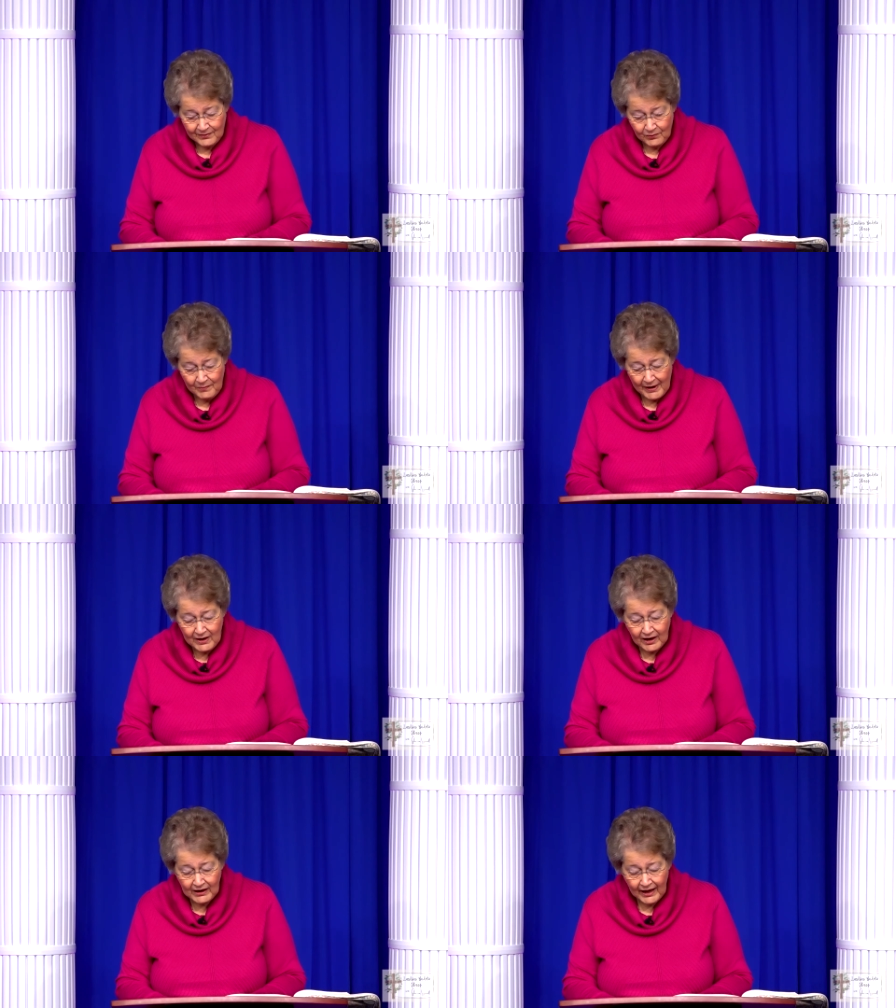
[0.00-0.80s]
We may
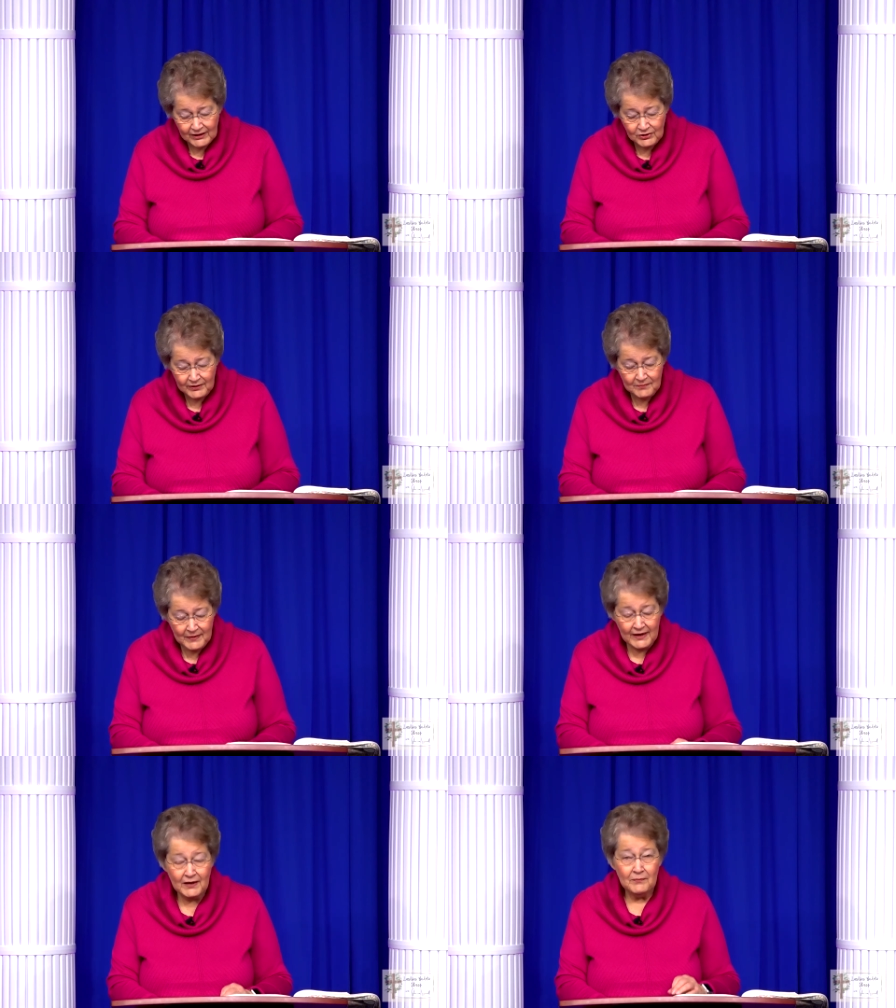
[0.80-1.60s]
not like to
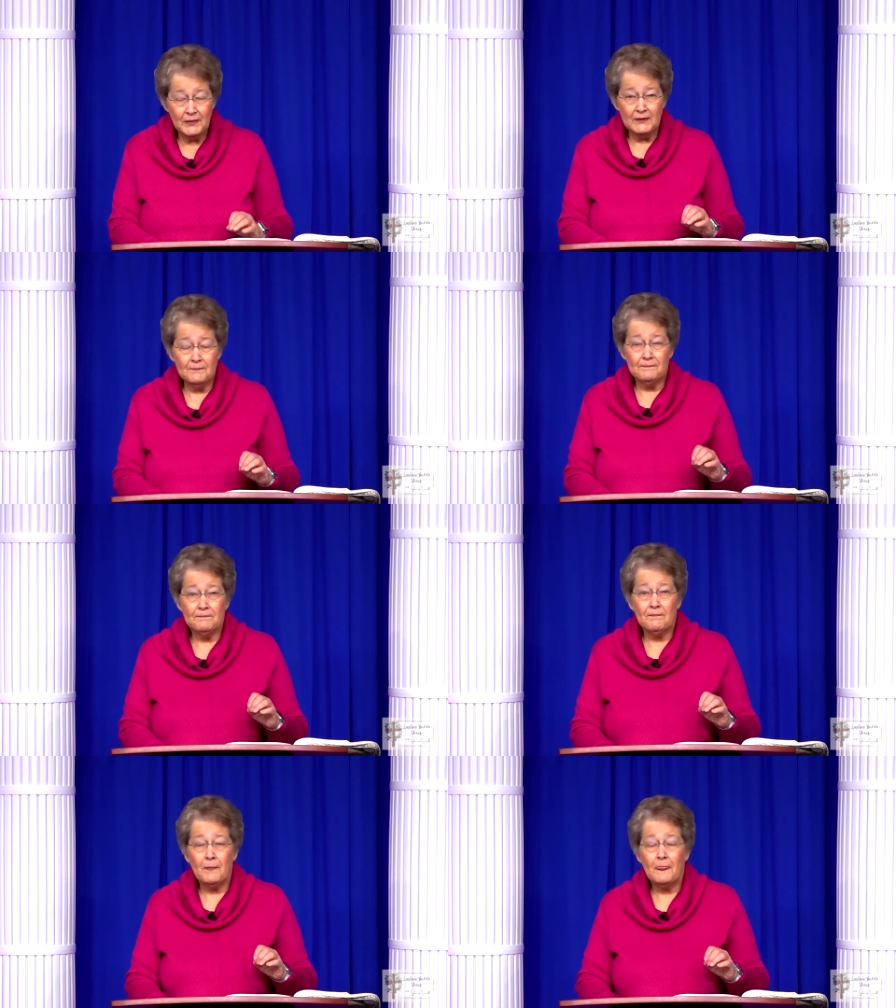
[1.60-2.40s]
admit it, but
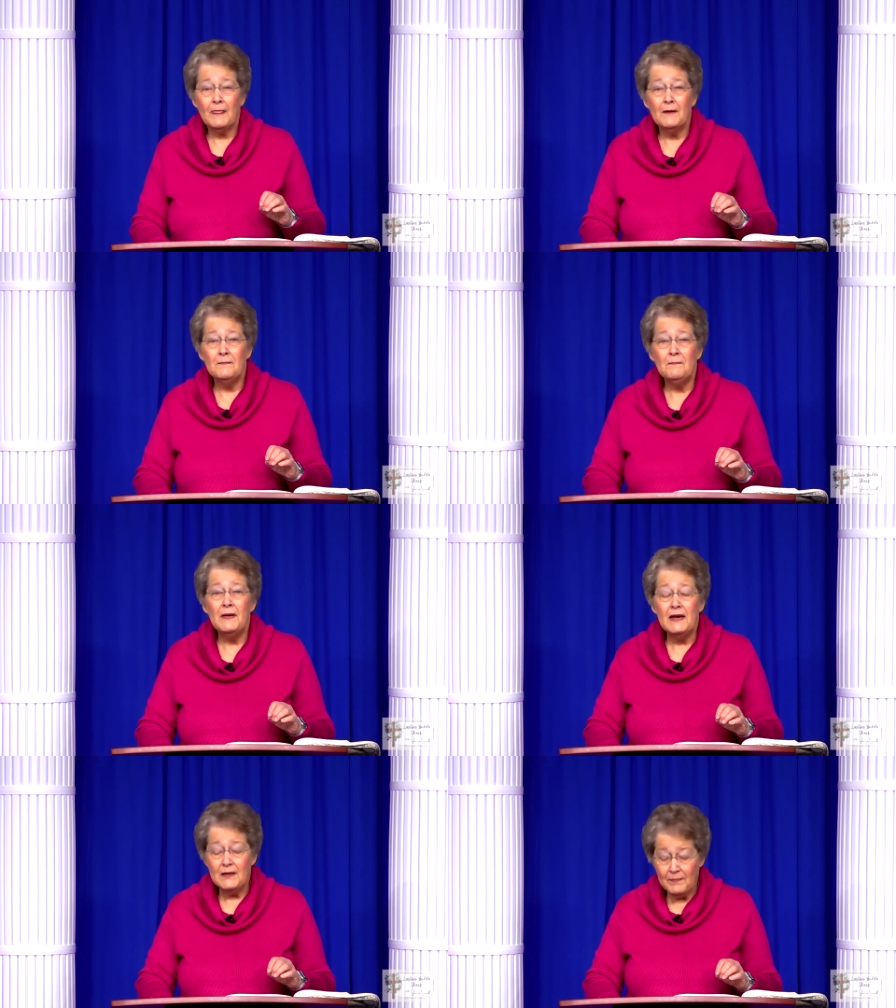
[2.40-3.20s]

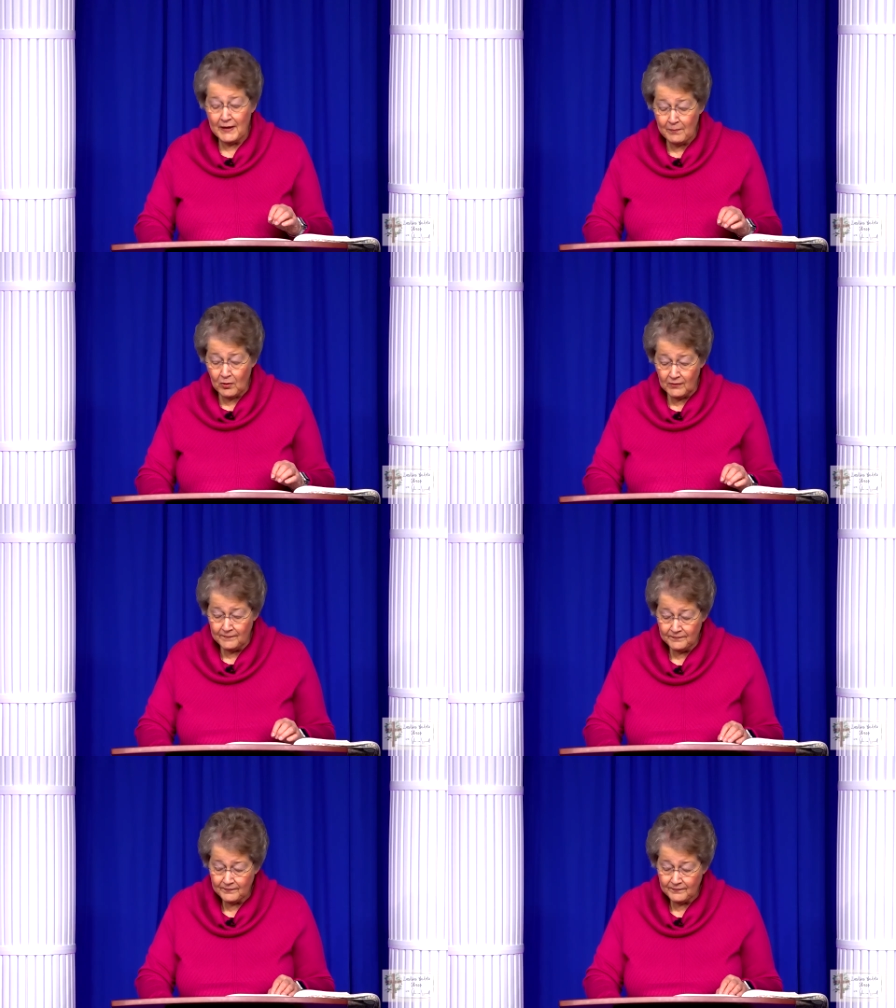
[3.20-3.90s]
many people